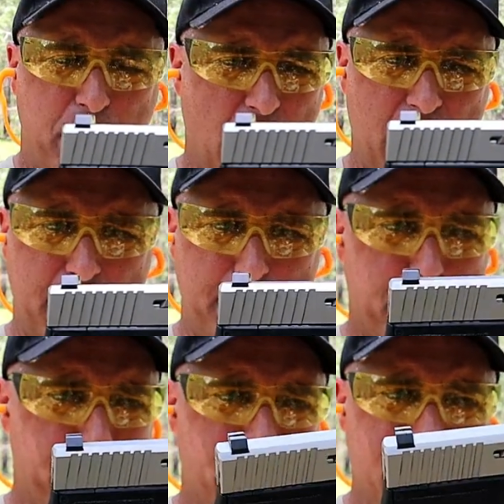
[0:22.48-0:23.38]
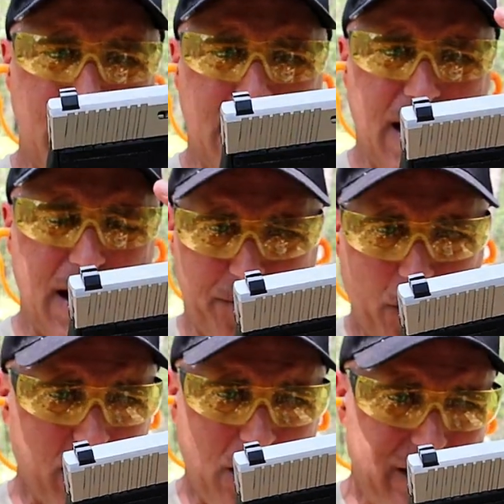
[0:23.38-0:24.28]
but
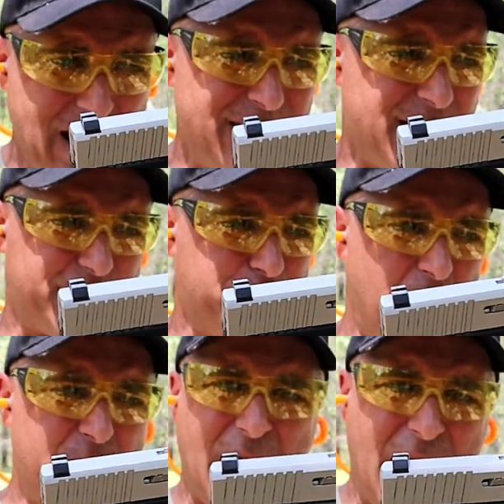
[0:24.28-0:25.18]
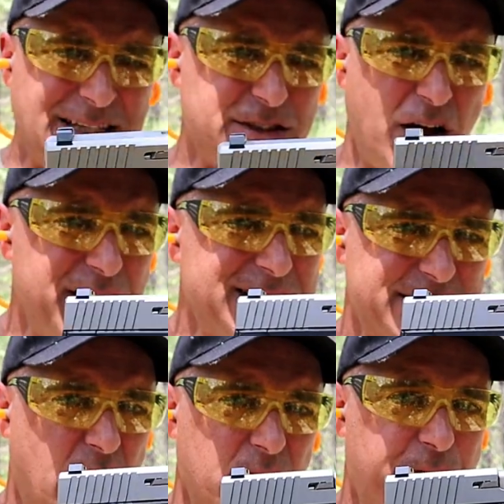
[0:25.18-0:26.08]
for a lot less money. I saw these
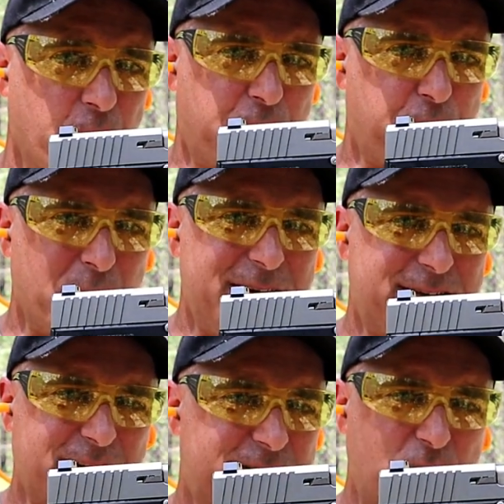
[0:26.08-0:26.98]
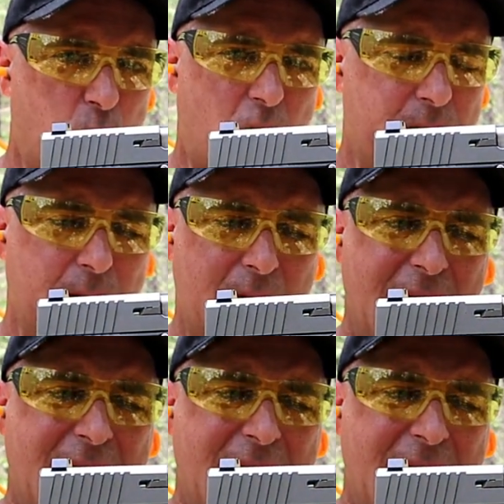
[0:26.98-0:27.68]
selling for 361.